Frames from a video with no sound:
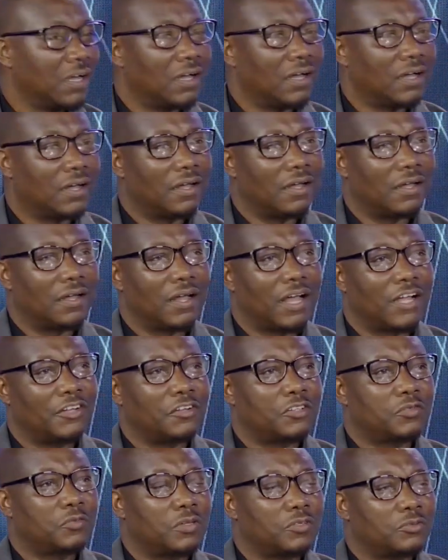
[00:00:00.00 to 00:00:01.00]
I
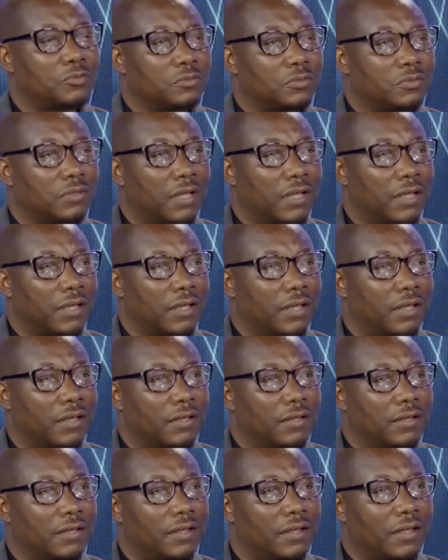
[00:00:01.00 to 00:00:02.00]
just want to
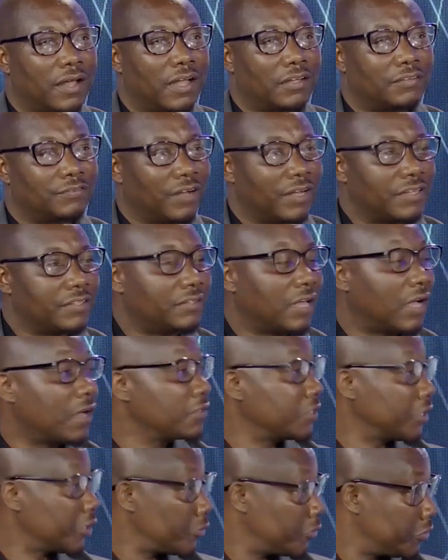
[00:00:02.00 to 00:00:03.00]
advise our
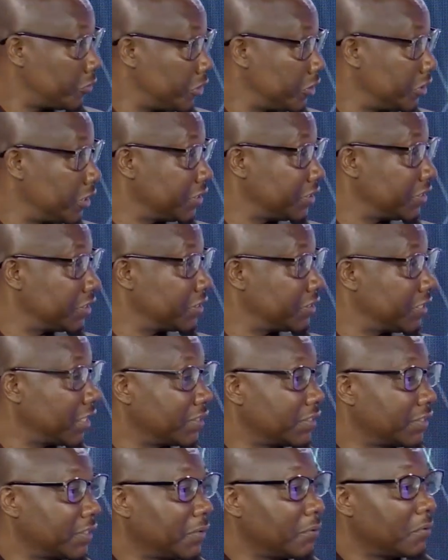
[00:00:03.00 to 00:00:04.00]
security agencies
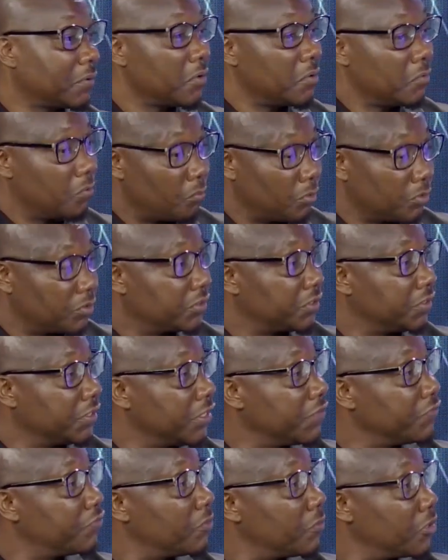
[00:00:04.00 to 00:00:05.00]
that with
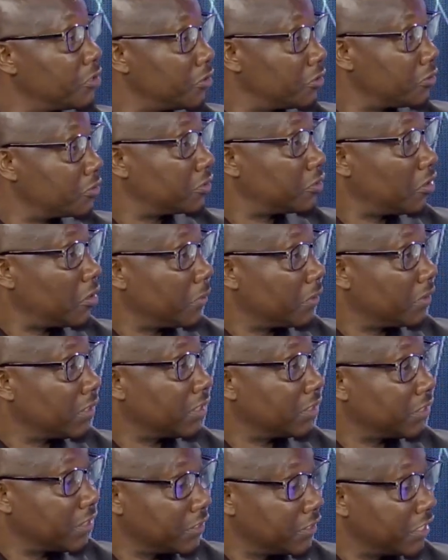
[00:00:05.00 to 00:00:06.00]
the information coming
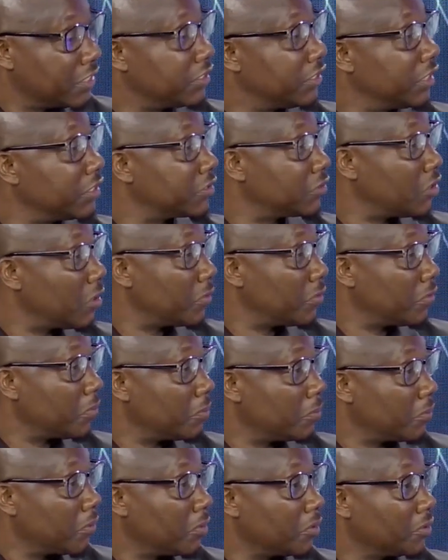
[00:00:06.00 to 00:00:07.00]
and the intelligence coming
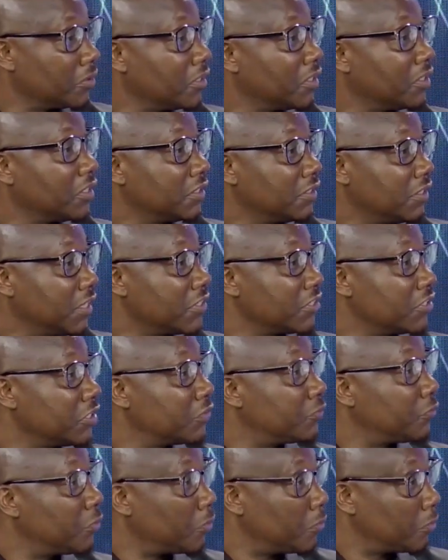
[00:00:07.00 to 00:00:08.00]
on board, there's
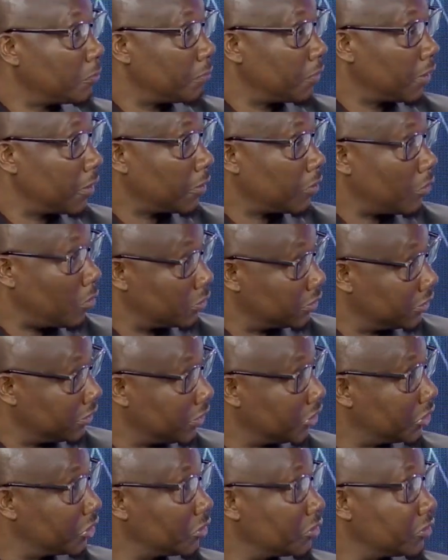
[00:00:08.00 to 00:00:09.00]
need for
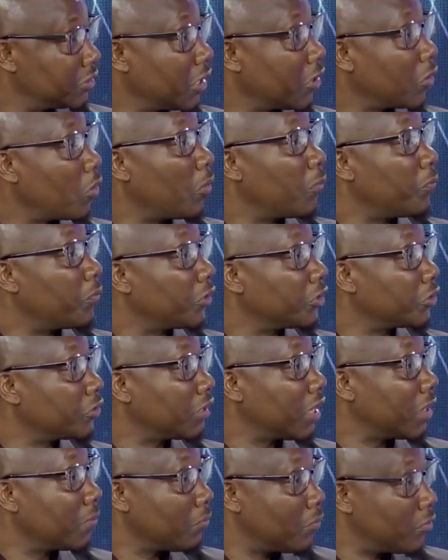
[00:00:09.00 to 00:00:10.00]
coordination and
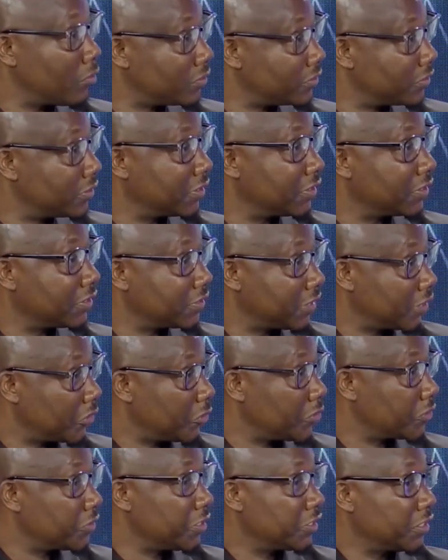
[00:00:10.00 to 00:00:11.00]
cooperation amongst the
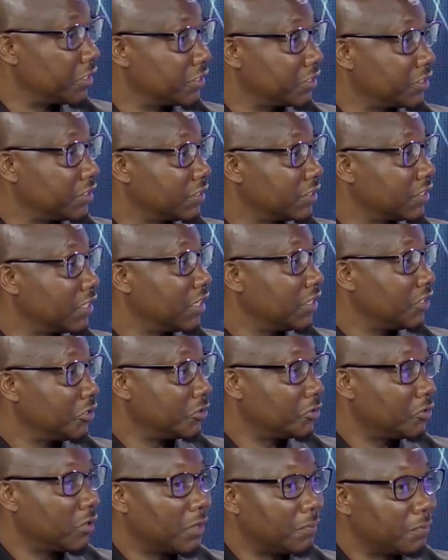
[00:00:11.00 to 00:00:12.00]
security agencies,
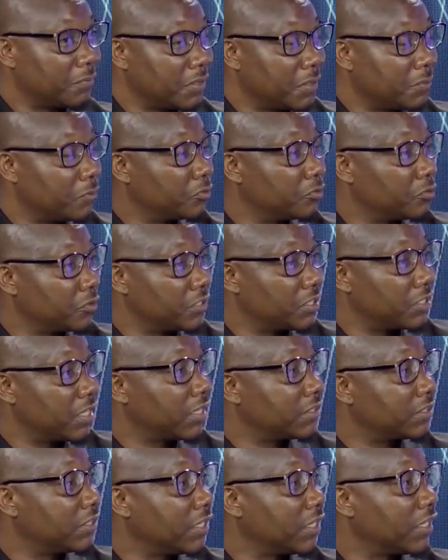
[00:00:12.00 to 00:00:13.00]
and be able to see
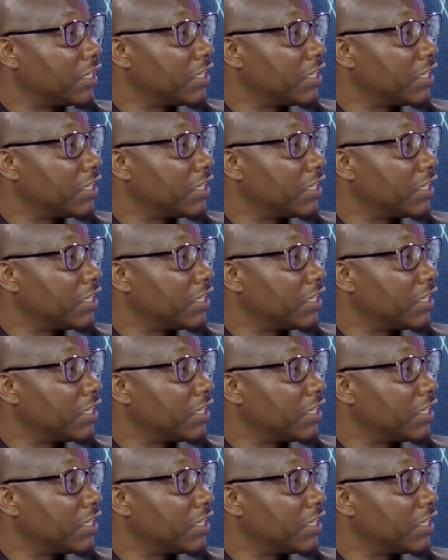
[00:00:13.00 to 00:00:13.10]
that